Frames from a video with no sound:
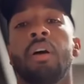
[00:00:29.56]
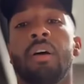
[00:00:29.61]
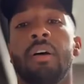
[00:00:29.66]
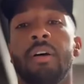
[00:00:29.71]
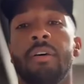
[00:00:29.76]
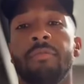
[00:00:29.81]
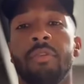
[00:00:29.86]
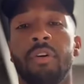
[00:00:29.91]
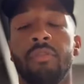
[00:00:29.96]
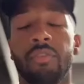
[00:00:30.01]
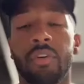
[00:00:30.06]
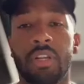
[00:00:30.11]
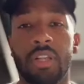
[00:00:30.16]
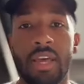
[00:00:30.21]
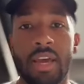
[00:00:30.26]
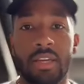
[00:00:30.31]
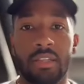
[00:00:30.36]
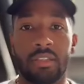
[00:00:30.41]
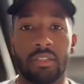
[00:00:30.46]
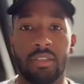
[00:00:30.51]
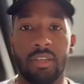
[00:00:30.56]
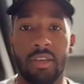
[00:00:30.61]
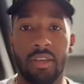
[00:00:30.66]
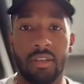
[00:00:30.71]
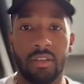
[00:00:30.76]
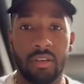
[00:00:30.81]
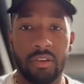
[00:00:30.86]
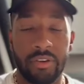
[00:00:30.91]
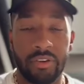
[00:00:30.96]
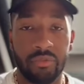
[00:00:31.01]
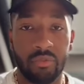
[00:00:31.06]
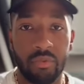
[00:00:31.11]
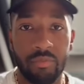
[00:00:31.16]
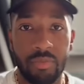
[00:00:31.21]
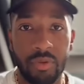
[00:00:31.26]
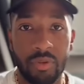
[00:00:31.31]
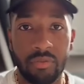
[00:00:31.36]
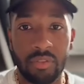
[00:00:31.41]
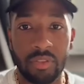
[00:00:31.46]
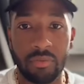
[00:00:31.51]
over the last 10 years, we
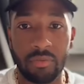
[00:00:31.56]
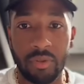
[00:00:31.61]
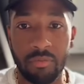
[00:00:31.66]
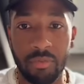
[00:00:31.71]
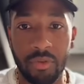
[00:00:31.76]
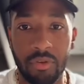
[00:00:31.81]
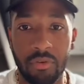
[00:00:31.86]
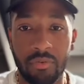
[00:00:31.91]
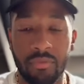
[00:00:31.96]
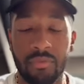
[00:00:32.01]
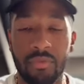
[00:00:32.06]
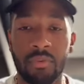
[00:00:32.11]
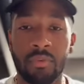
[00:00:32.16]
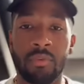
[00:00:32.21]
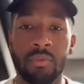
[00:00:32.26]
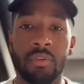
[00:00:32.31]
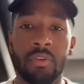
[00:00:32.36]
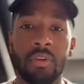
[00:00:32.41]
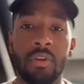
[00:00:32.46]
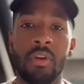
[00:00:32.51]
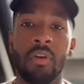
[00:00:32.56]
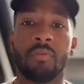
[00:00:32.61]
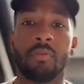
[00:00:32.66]
built something beautiful,